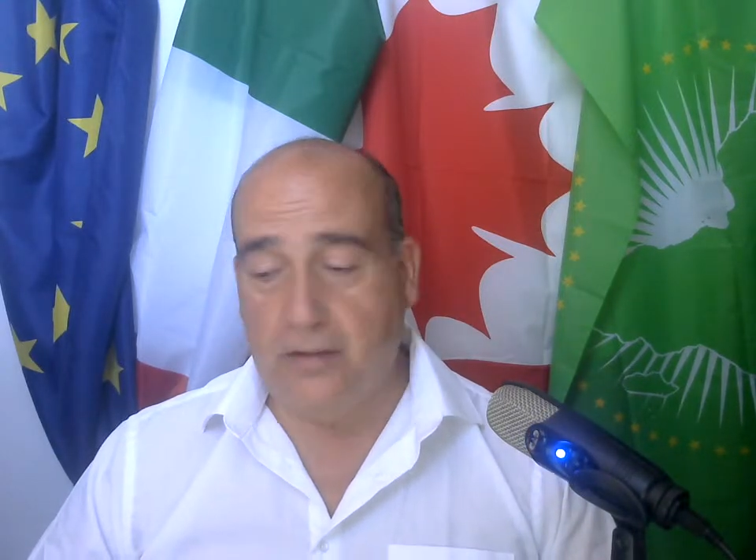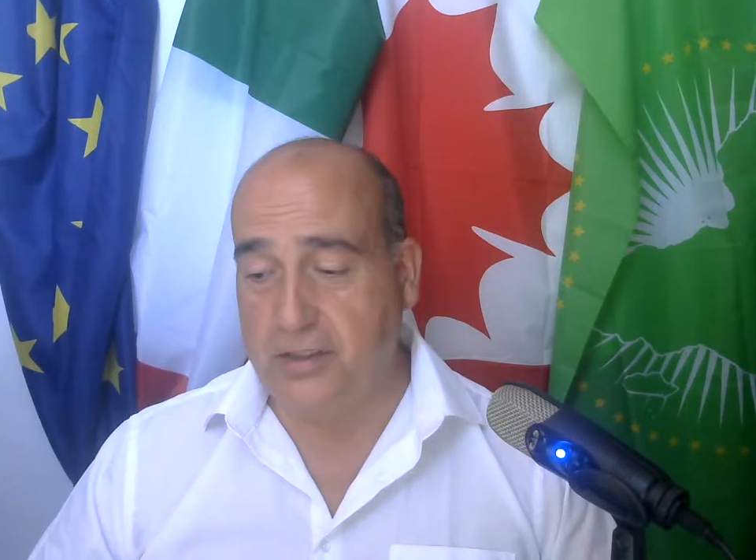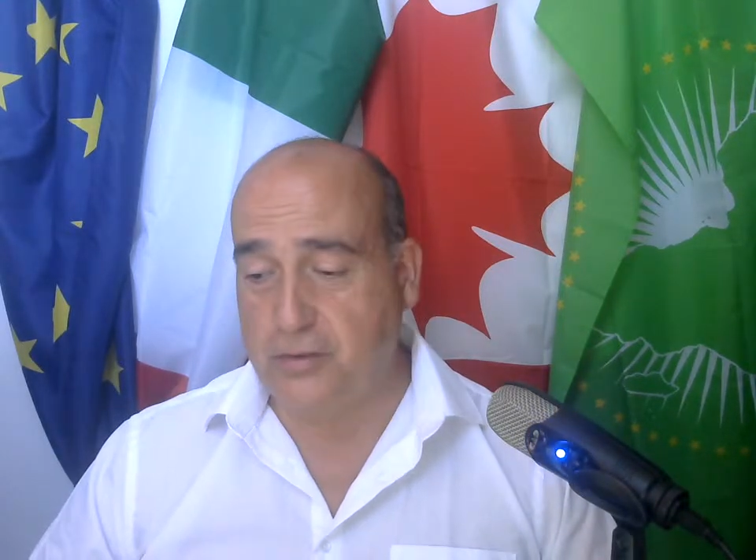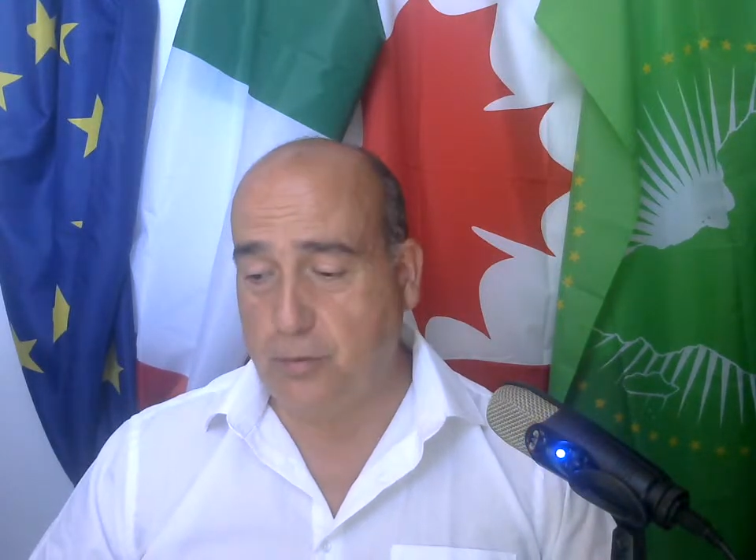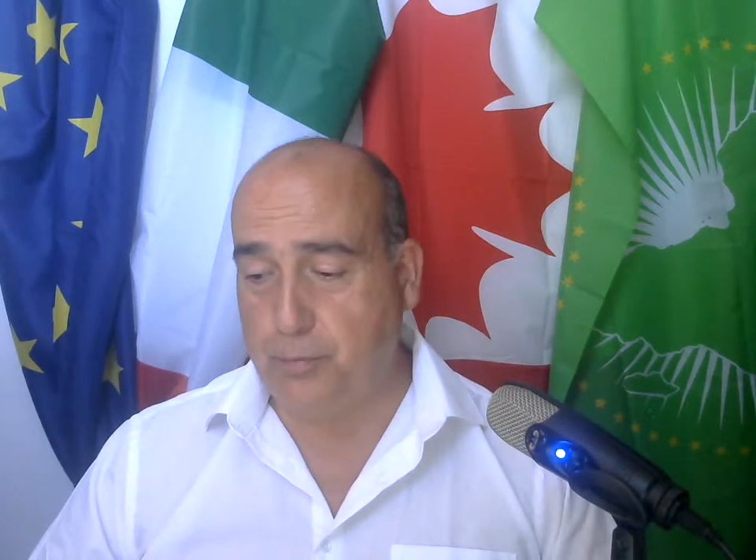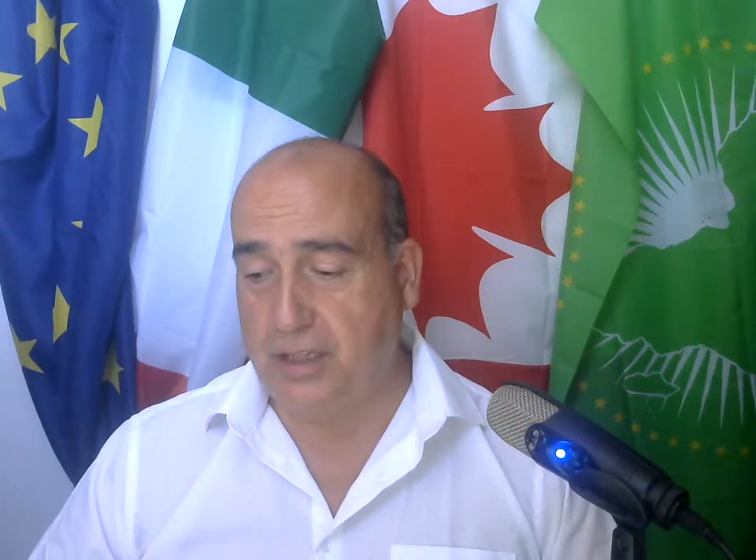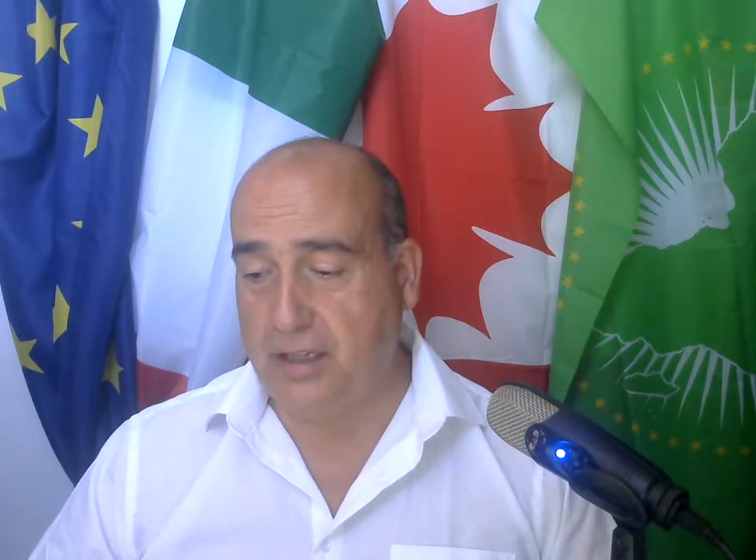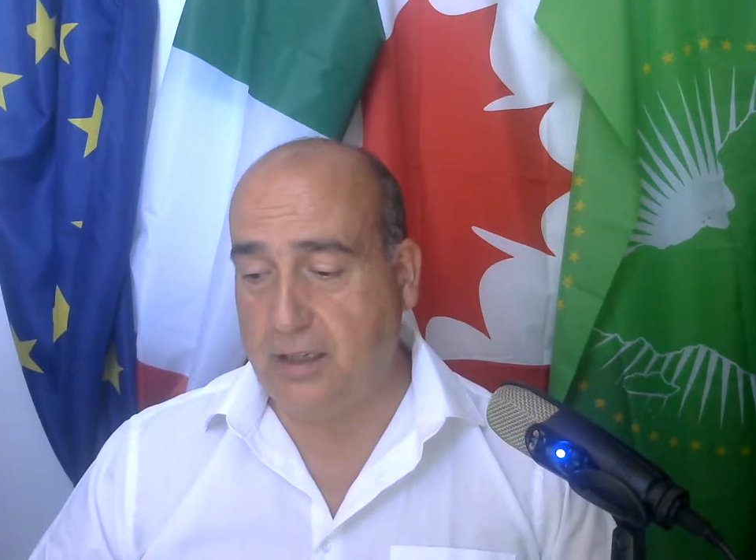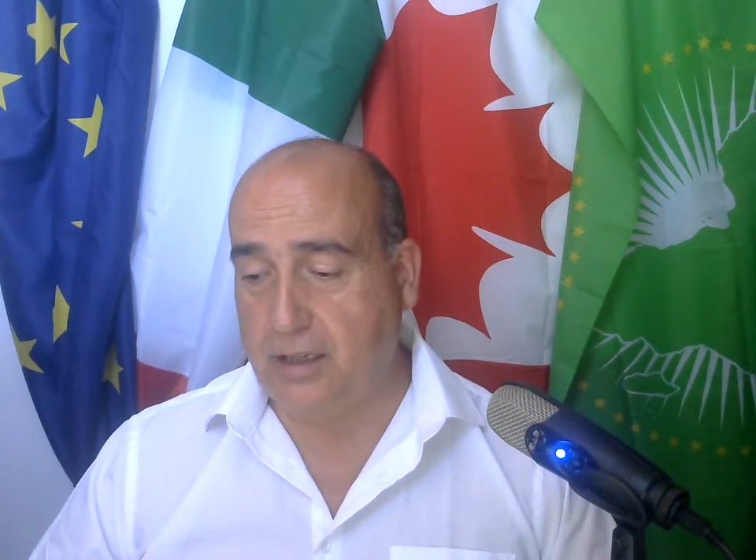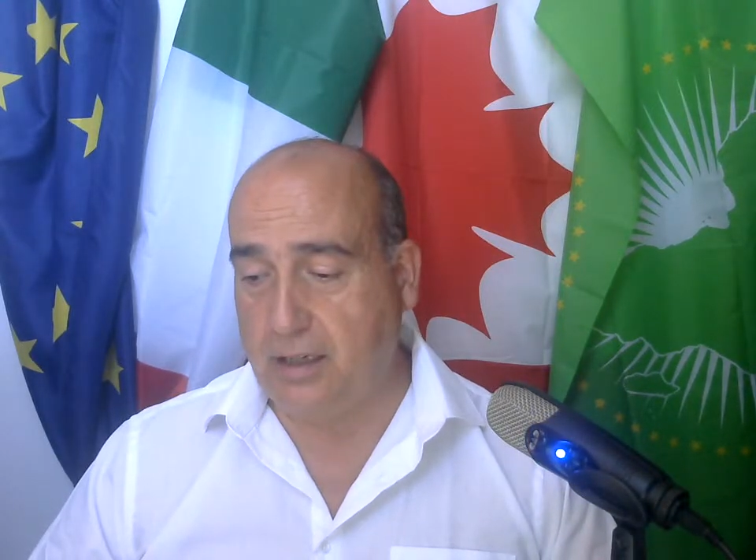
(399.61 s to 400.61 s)
This will
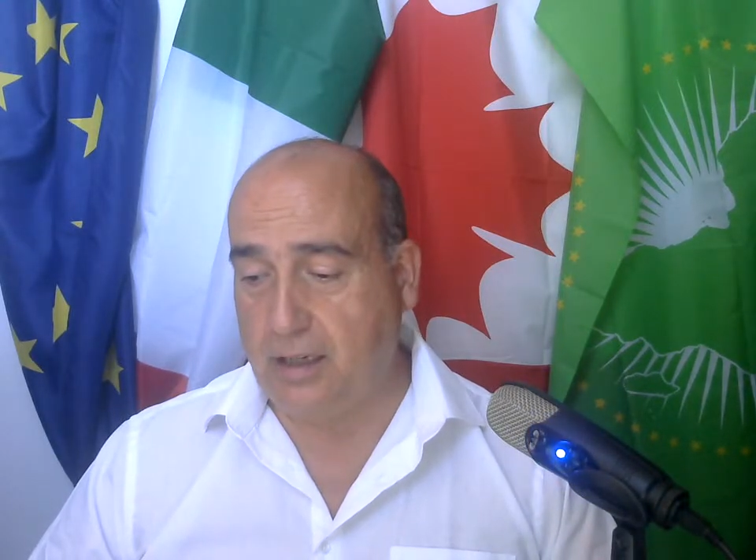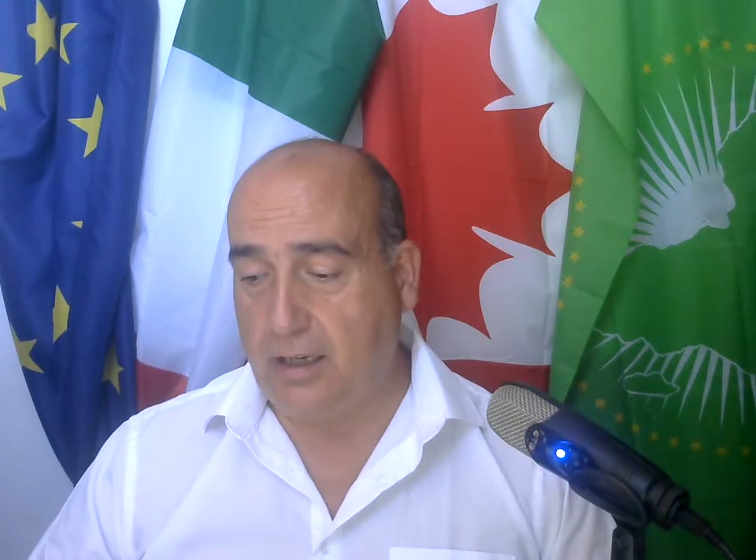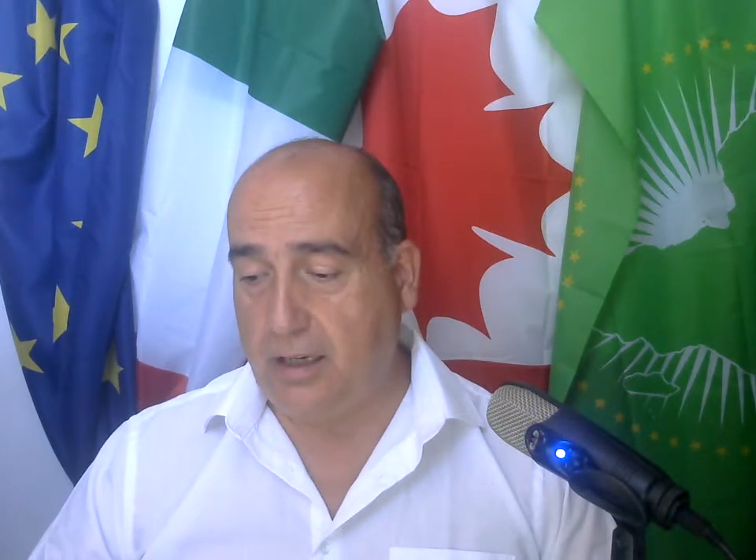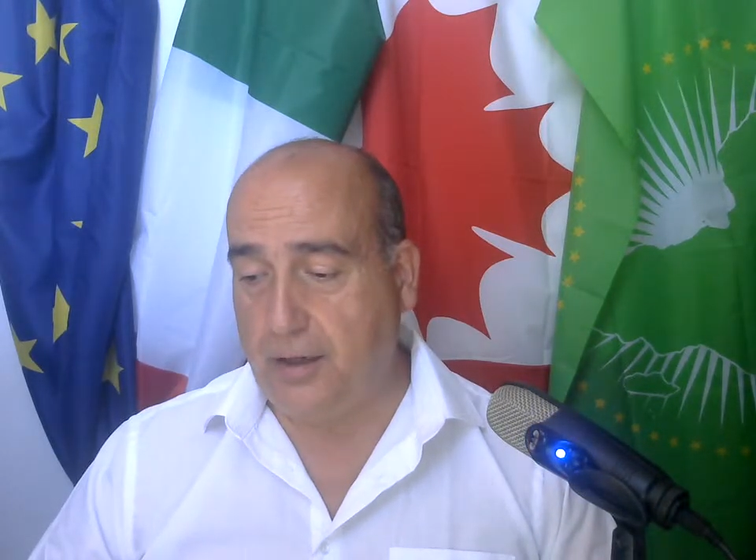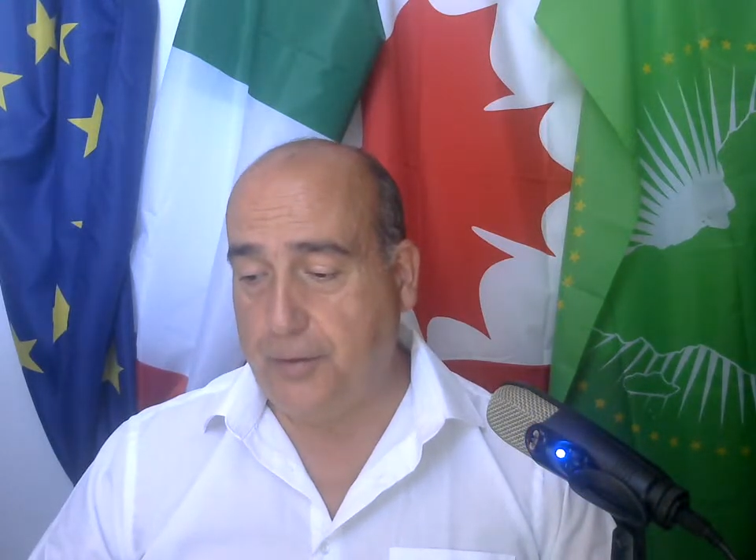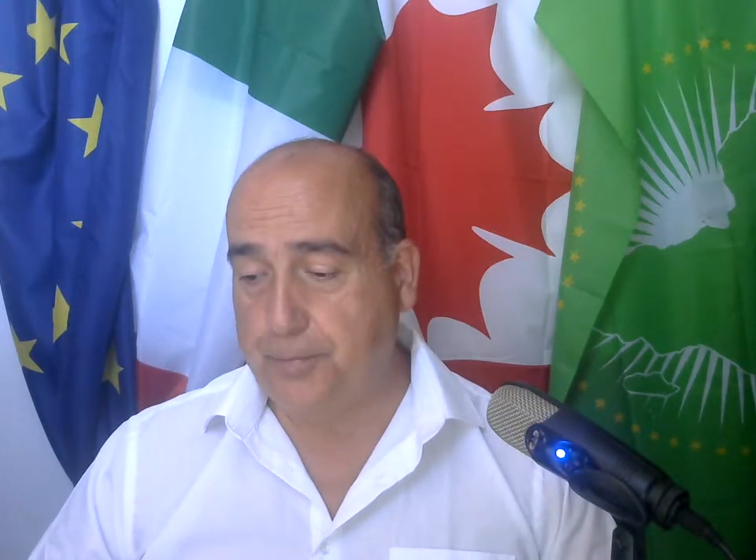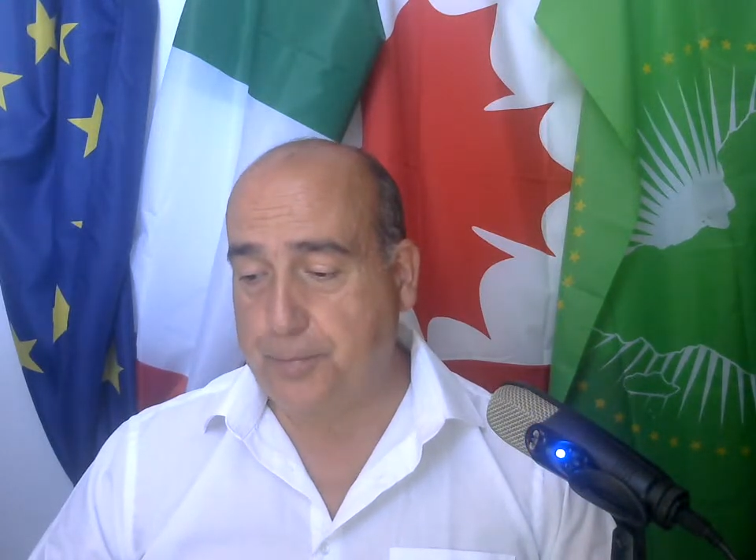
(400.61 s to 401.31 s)
be a